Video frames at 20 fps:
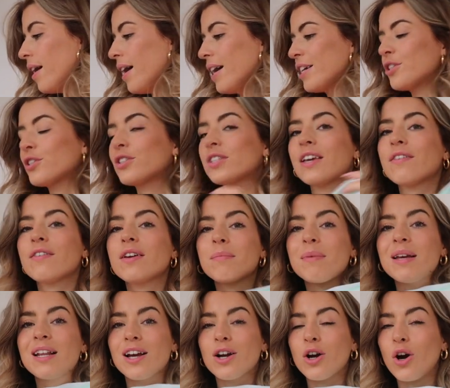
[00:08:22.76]
it's just giving
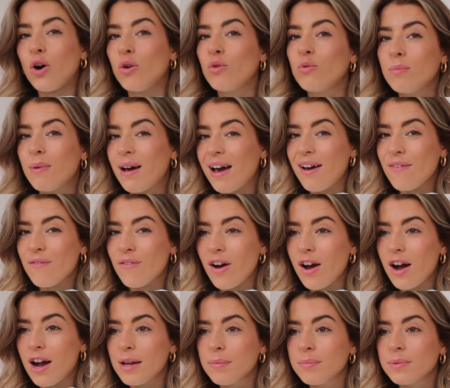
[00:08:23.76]
me like old man
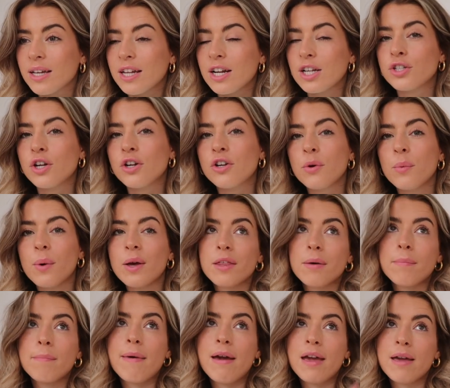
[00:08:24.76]
vibes and I don't know whether
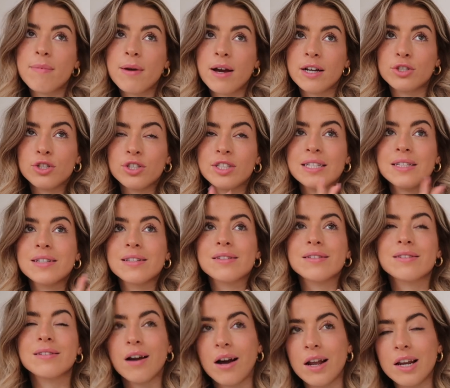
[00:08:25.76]
maybe I just need to
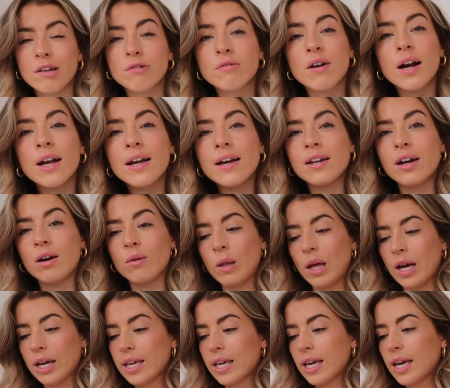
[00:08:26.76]
style it right and I'll
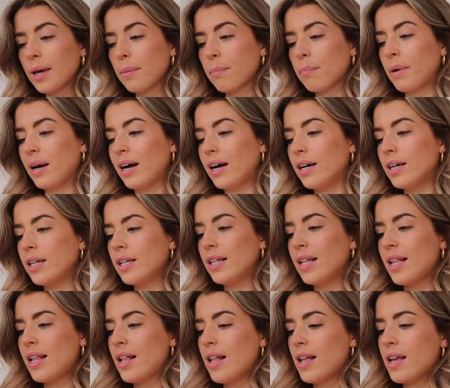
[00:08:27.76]
like it but
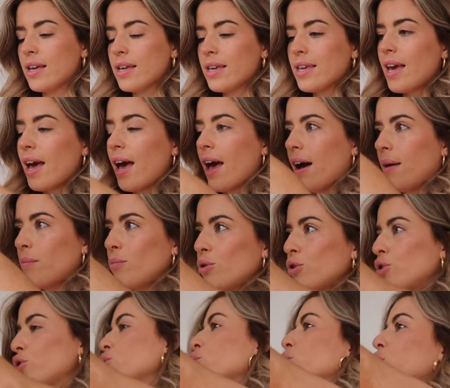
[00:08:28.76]
yeah I'm
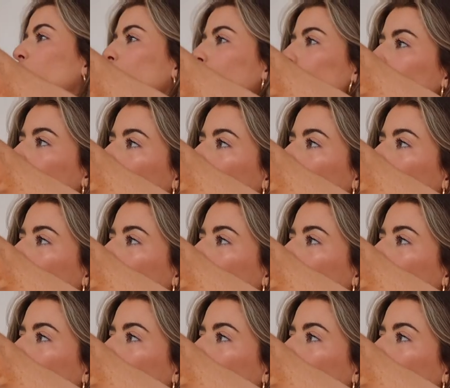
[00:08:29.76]
not sure